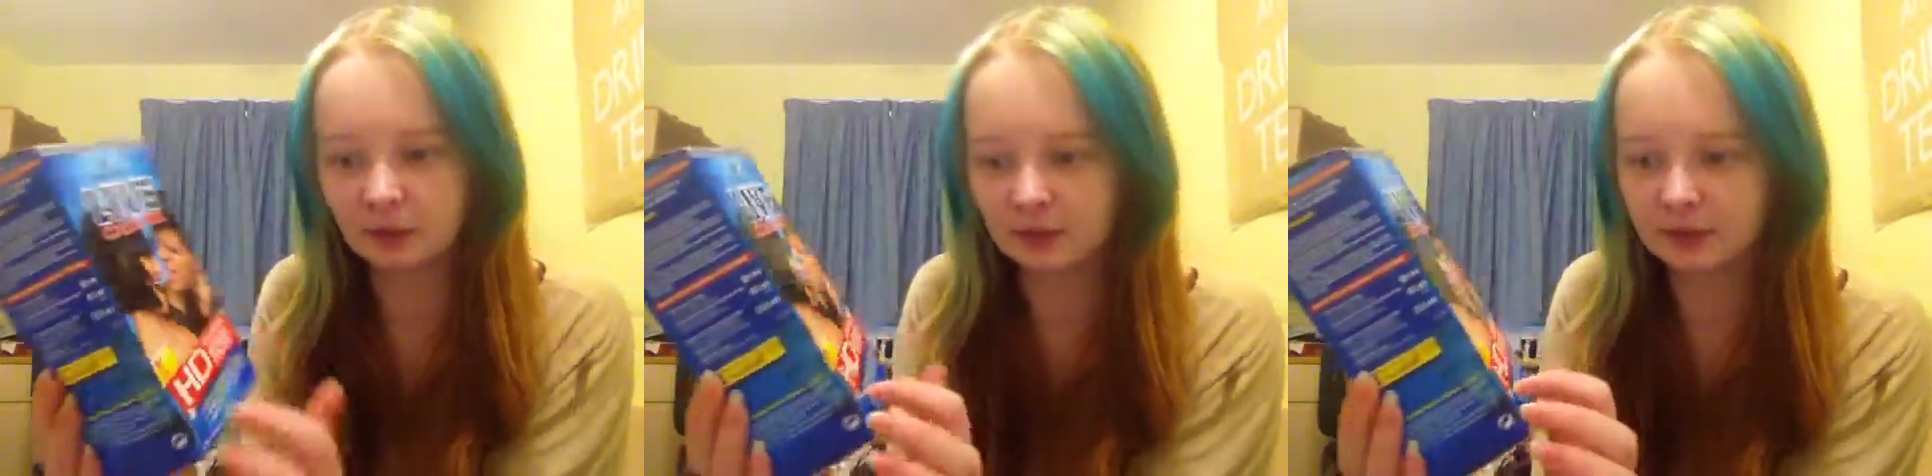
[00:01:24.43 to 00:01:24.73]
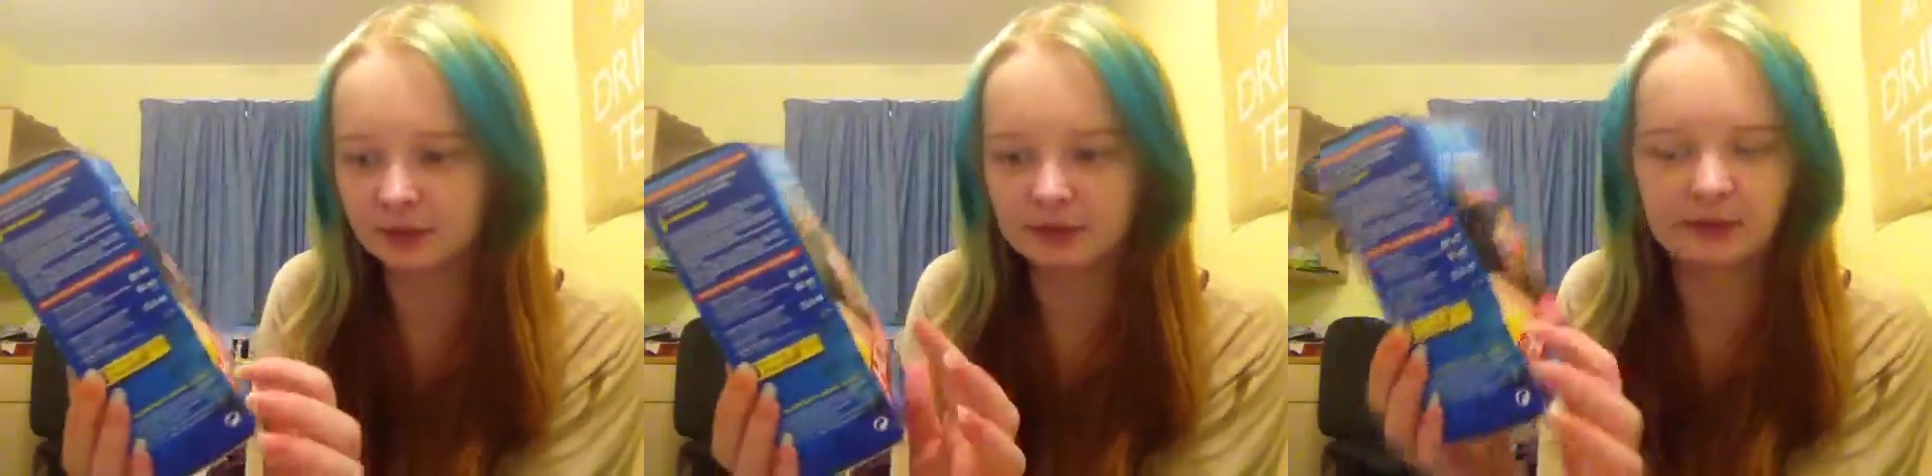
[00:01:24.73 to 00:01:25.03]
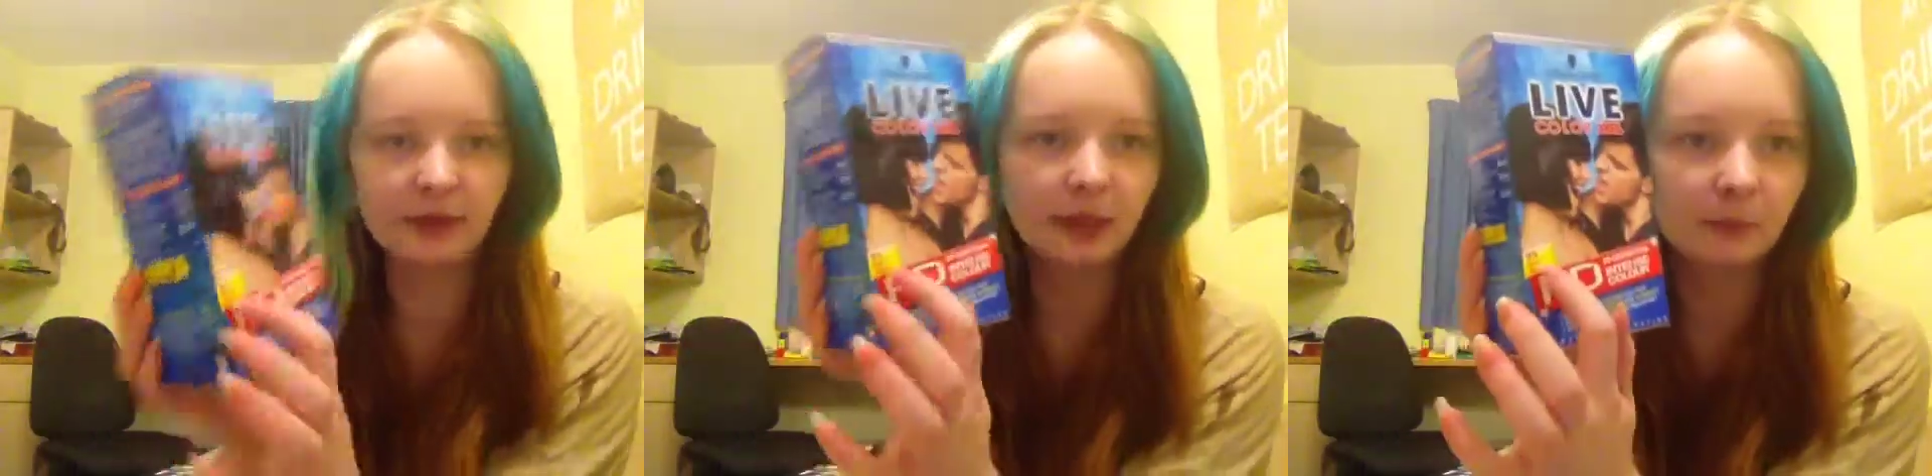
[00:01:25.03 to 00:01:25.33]
one is a
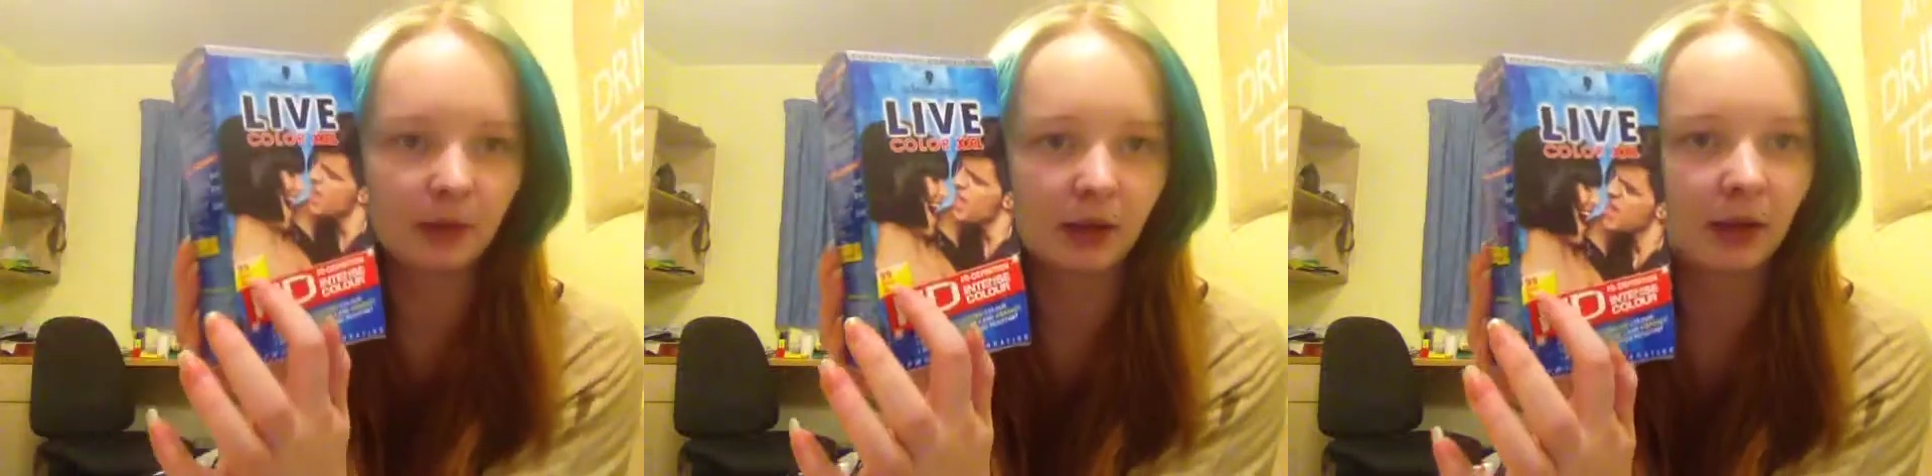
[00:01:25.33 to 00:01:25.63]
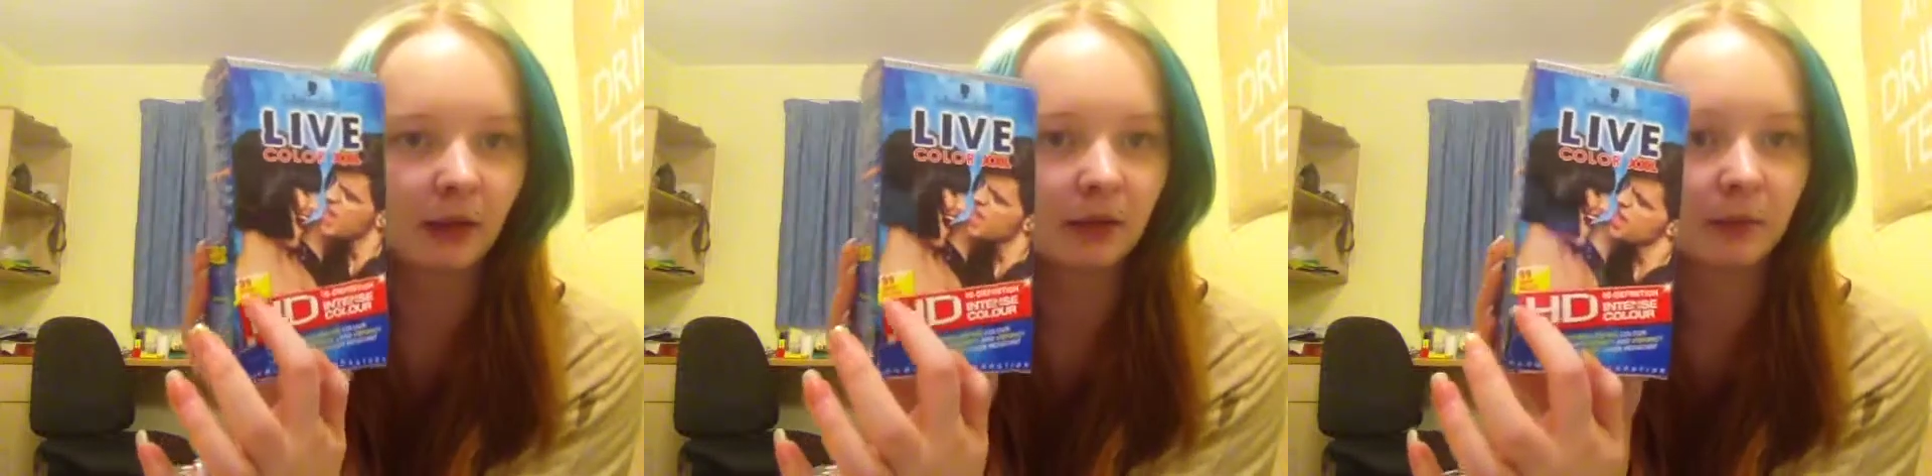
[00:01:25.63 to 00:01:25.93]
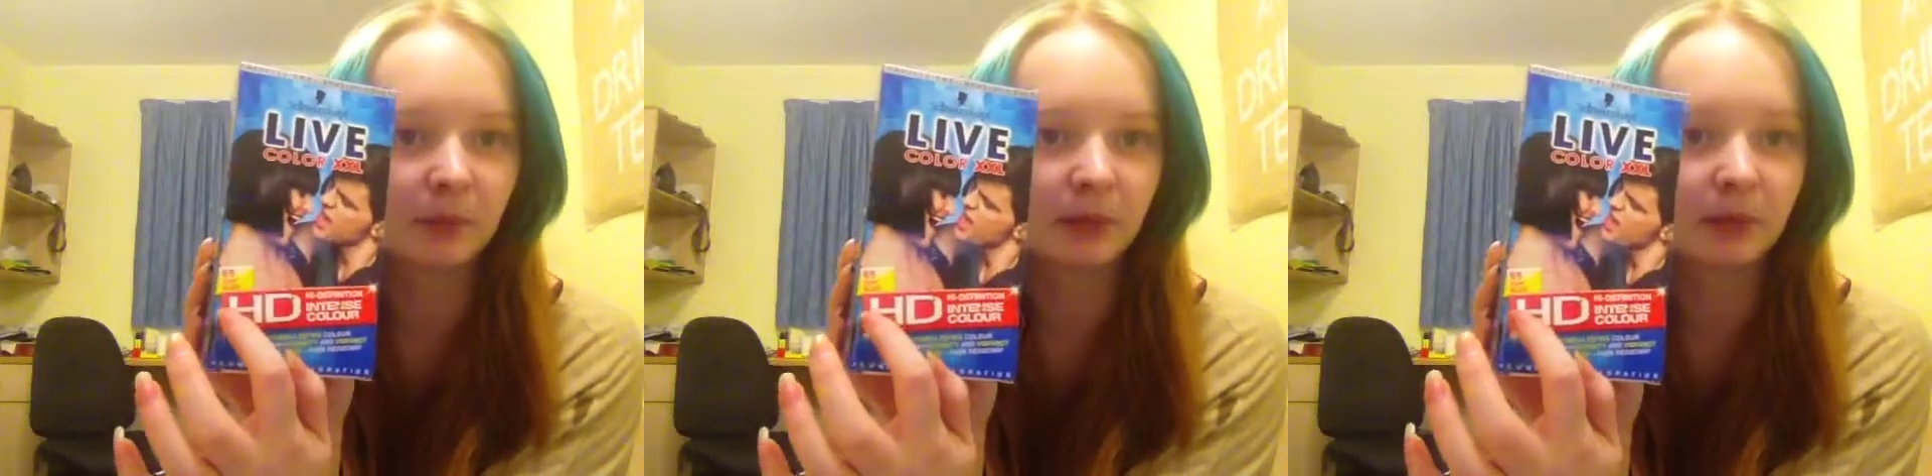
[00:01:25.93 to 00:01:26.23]
deep black. I
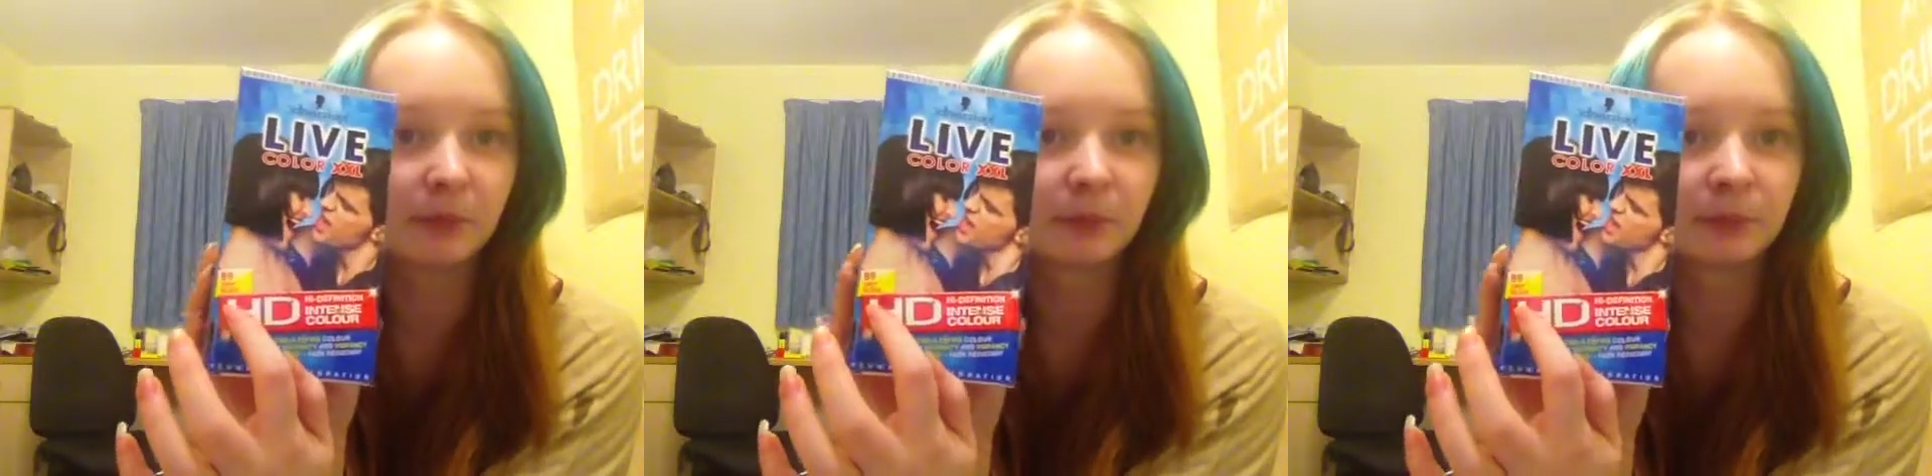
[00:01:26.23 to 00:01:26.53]
mean,